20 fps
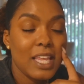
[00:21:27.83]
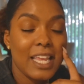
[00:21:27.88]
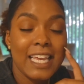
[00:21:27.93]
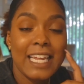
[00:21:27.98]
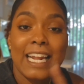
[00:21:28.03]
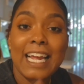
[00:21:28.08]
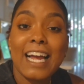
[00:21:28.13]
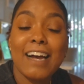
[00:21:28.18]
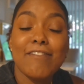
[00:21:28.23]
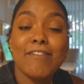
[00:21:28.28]

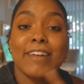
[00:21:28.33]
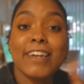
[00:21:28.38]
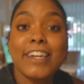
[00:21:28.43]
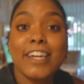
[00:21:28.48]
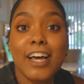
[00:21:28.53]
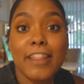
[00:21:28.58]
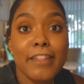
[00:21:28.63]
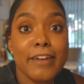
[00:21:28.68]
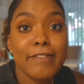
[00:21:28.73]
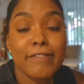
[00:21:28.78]
And I have
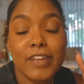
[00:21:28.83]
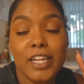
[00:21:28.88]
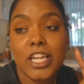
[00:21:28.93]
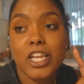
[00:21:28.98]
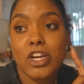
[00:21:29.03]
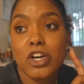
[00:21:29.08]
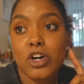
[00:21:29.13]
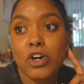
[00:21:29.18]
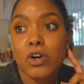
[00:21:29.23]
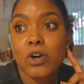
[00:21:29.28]
another
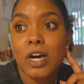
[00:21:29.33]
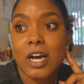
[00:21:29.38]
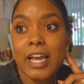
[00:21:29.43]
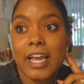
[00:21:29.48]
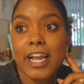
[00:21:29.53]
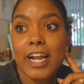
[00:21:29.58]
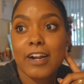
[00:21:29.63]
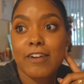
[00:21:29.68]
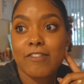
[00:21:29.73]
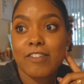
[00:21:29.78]
video, a
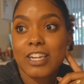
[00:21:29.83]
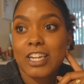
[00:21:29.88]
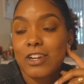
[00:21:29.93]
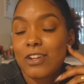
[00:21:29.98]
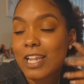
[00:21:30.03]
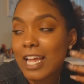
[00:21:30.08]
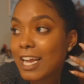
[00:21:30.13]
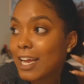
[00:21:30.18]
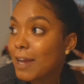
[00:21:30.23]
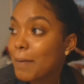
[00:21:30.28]
hair video,
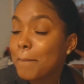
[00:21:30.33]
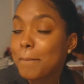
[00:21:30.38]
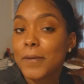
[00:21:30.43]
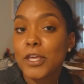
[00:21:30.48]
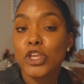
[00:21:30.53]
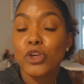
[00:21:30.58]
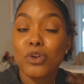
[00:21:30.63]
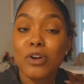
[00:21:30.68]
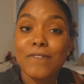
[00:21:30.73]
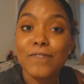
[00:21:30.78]
like a
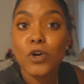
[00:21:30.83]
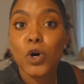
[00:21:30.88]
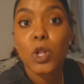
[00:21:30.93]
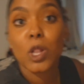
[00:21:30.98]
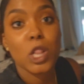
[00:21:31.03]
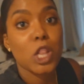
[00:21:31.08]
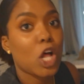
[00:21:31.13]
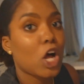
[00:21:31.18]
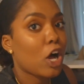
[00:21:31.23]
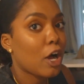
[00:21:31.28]
beautiful
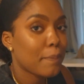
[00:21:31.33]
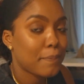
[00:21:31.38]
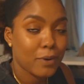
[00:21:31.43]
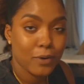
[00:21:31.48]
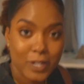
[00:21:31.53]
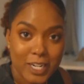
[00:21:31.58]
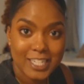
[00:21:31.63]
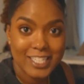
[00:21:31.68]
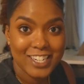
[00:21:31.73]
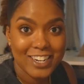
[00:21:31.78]
long
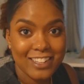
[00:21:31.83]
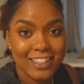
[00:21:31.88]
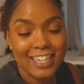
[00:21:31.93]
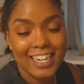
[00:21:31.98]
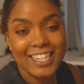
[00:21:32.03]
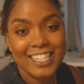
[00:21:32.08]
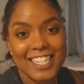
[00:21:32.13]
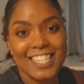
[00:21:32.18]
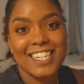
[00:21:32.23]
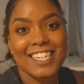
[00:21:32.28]
ponytail that
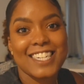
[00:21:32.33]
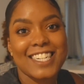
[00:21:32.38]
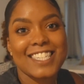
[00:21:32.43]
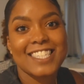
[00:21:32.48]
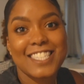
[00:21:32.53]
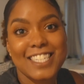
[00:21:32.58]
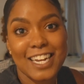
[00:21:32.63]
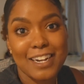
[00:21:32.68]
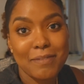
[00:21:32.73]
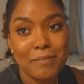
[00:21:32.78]
I did in
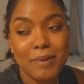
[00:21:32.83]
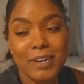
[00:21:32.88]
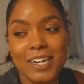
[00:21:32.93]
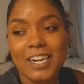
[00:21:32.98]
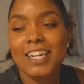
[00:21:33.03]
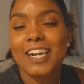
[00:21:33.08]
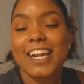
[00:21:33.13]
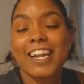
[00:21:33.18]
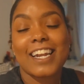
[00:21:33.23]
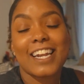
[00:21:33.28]
December
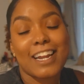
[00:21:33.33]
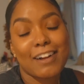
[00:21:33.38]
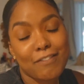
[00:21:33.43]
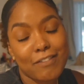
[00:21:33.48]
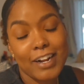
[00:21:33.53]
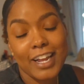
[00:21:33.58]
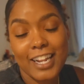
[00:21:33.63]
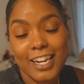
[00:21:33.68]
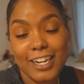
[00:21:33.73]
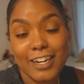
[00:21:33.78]
and I never
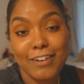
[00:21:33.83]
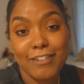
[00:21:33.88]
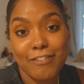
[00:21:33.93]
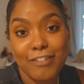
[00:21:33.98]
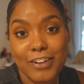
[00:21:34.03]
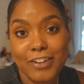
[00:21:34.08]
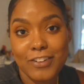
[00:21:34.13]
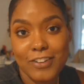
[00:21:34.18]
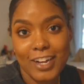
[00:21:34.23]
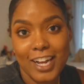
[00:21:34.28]
edited
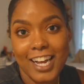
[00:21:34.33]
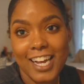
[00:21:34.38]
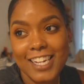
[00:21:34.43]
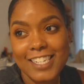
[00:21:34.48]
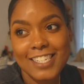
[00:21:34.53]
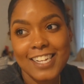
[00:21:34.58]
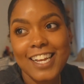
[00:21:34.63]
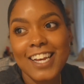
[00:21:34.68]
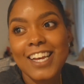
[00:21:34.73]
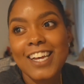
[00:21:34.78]
for you
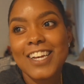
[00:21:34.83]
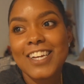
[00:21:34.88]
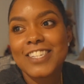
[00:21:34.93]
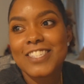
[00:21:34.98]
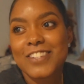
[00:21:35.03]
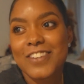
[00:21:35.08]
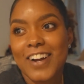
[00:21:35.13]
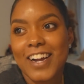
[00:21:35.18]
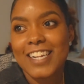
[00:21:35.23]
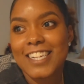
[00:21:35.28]
guys.
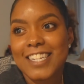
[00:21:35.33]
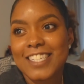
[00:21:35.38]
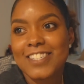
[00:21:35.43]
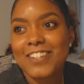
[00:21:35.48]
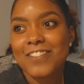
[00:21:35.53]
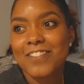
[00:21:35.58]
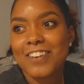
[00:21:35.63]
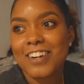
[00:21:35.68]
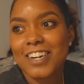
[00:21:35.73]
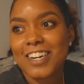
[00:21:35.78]
So I need
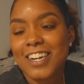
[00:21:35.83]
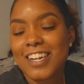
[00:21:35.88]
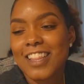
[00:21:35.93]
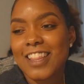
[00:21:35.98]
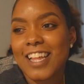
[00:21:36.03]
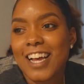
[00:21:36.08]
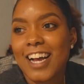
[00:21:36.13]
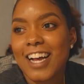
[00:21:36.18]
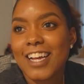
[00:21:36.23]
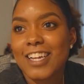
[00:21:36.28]
to work
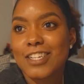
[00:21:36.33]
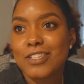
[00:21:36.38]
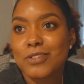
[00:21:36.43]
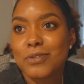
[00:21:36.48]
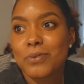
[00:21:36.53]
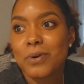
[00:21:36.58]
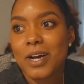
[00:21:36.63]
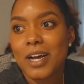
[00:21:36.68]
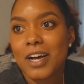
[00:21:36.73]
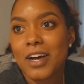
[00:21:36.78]
on that as
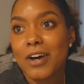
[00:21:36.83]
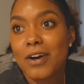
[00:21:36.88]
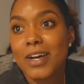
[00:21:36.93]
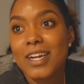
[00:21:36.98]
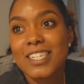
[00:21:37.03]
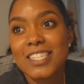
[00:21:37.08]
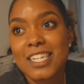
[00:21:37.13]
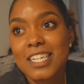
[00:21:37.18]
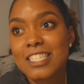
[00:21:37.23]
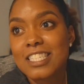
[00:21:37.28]
well,
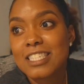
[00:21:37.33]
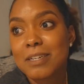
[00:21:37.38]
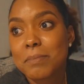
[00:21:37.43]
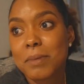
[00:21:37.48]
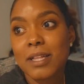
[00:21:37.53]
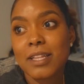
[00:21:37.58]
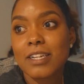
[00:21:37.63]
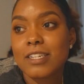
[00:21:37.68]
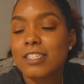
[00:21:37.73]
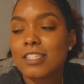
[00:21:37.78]
and just some
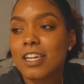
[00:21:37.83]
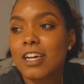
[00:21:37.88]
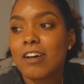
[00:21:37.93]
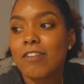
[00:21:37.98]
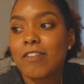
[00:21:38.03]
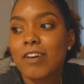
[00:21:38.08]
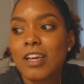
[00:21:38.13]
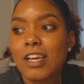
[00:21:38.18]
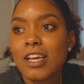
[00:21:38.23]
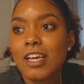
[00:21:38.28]
other
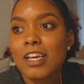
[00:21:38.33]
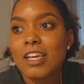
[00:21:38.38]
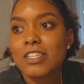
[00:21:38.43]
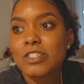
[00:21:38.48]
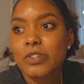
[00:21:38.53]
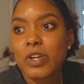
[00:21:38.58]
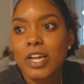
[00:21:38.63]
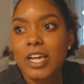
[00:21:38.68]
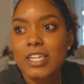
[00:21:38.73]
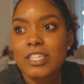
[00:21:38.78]
stuff.
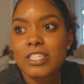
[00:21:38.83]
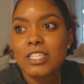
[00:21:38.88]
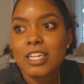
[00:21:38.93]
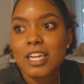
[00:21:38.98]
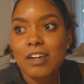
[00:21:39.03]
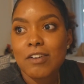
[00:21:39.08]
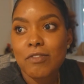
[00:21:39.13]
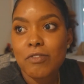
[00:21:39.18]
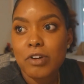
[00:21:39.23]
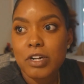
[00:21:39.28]
So I actually
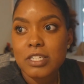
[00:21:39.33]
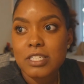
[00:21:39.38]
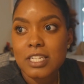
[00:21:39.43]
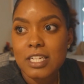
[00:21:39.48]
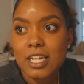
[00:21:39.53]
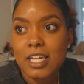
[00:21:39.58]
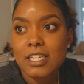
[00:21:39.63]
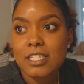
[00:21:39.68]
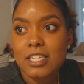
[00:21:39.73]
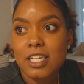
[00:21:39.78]
have work to
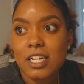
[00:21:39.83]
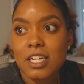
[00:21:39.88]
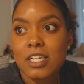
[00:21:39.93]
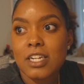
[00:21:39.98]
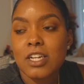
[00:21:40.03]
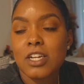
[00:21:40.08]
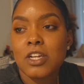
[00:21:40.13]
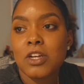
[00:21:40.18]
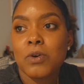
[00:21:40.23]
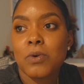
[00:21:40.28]
get done
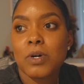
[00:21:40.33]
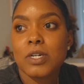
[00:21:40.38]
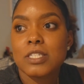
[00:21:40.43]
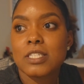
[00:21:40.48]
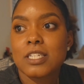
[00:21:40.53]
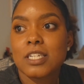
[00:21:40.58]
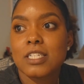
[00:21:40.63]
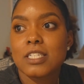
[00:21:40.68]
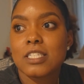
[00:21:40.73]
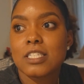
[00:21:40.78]
while
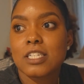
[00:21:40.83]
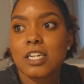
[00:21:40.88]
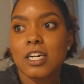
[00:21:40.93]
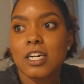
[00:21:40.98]
Stella's